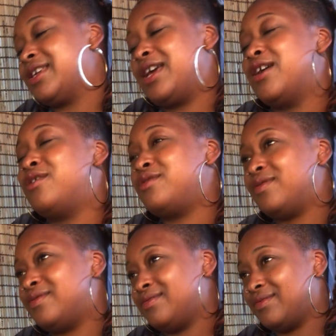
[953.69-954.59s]
Can't hurt
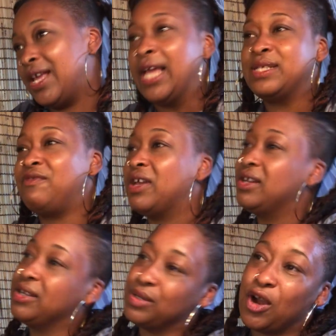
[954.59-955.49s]
his
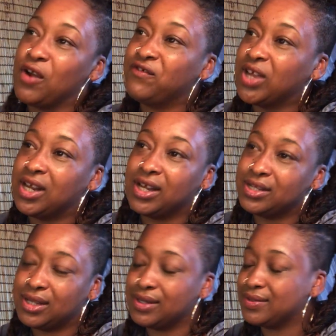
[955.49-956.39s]
feelings or her
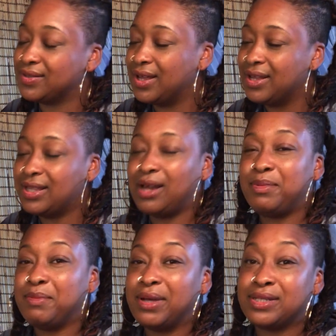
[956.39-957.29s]
feelings. Like, that'll
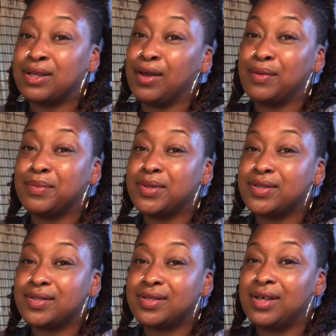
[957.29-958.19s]
be messed up.
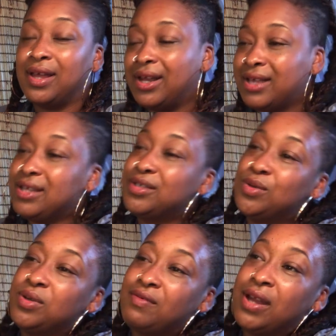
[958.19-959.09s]
Like, they're
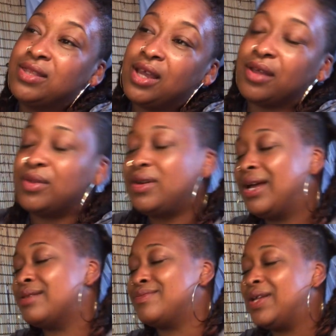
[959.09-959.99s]
doing the right thing. They're
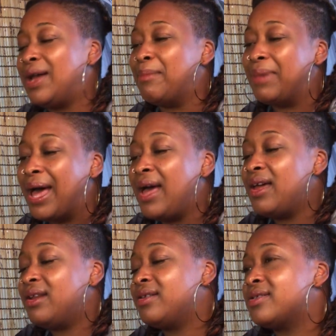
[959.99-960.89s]
not, they're not
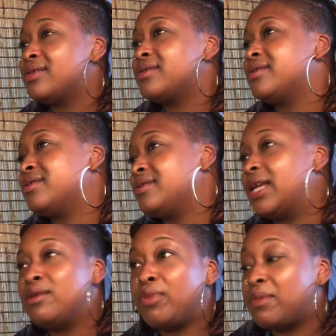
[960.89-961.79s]
bad.
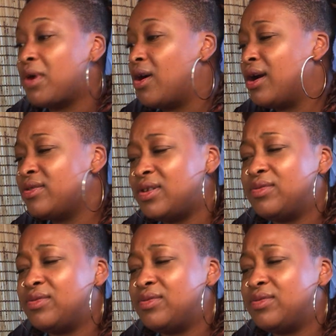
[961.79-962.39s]
They didn't break my heart.